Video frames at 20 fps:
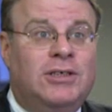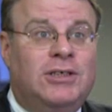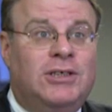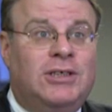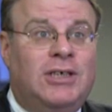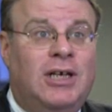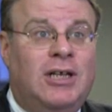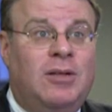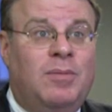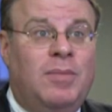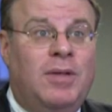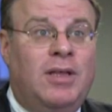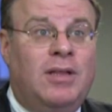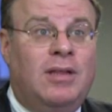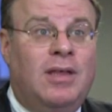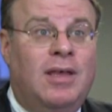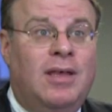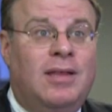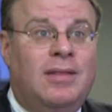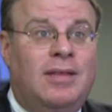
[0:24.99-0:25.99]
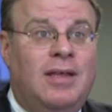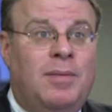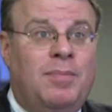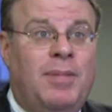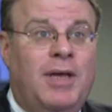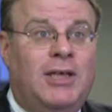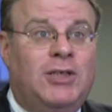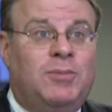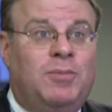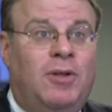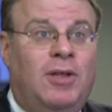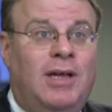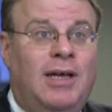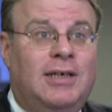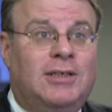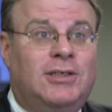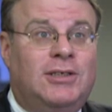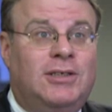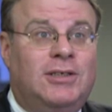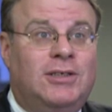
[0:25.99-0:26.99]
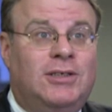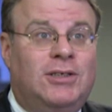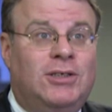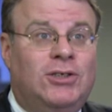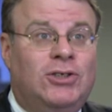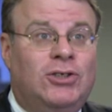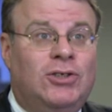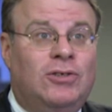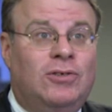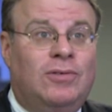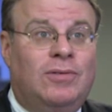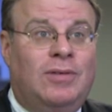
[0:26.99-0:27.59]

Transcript: a settlement, then baseball has a decision.